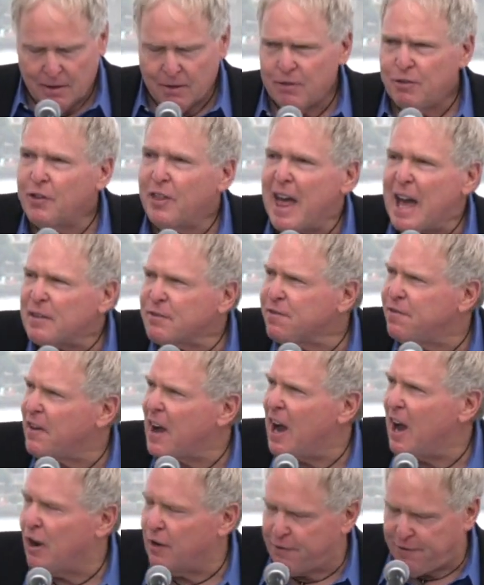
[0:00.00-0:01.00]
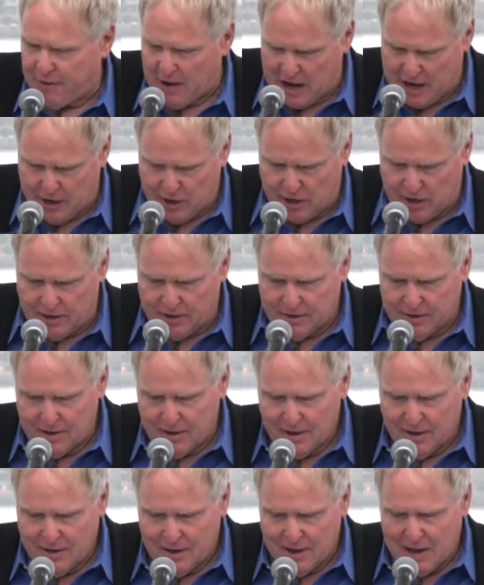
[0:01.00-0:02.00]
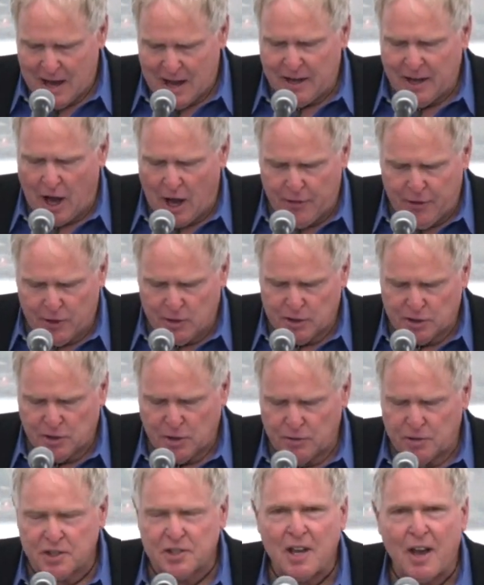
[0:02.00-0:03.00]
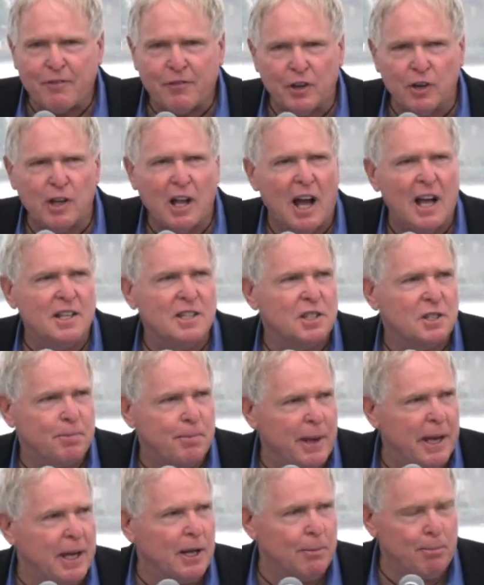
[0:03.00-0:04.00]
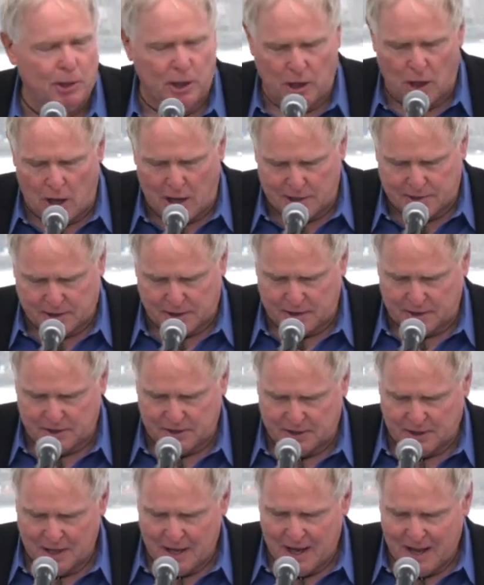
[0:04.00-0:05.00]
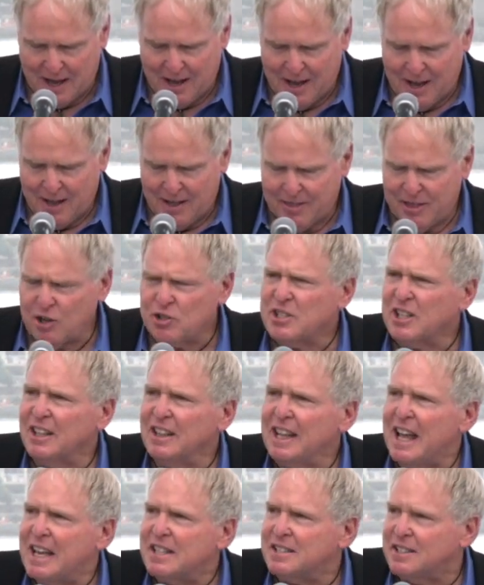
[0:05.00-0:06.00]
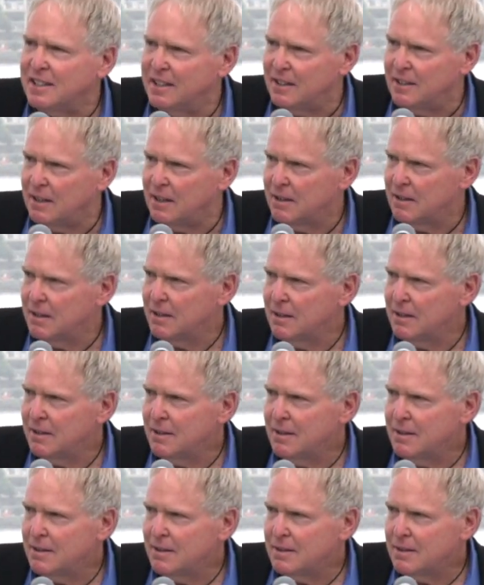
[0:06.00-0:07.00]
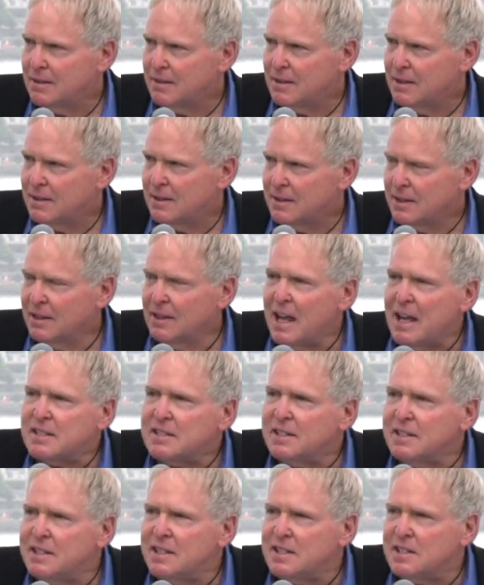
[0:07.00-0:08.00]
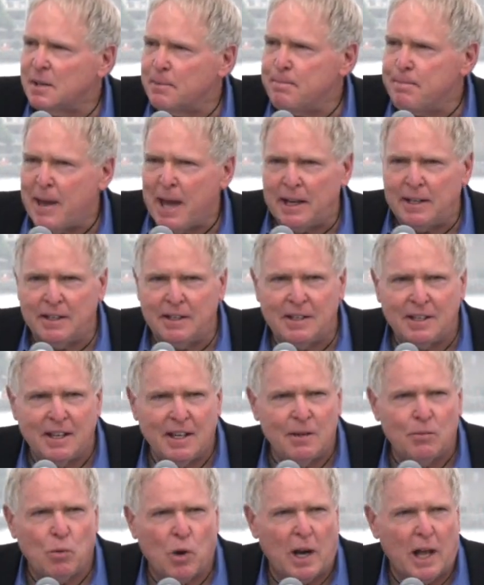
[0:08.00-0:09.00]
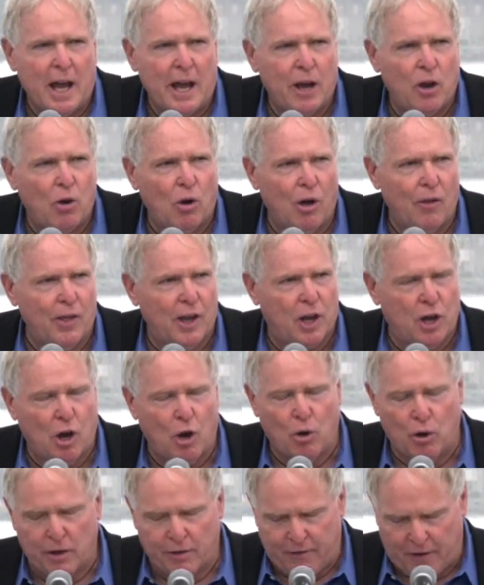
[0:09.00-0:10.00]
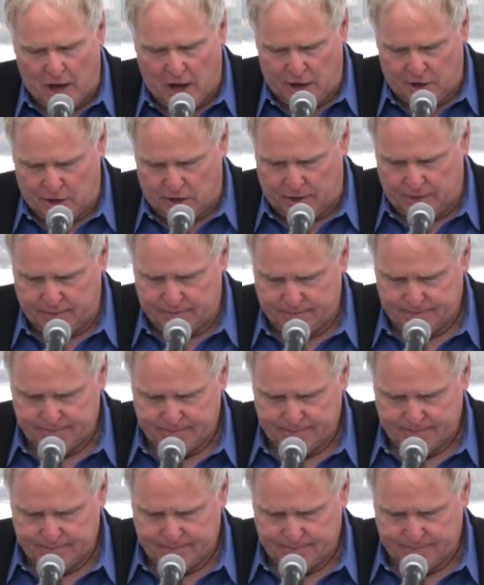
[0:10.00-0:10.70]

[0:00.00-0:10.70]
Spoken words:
For that firefighter and others who suffered unspeakable losses, there's a lesson. The lesson is embedded in what I call the code of honor.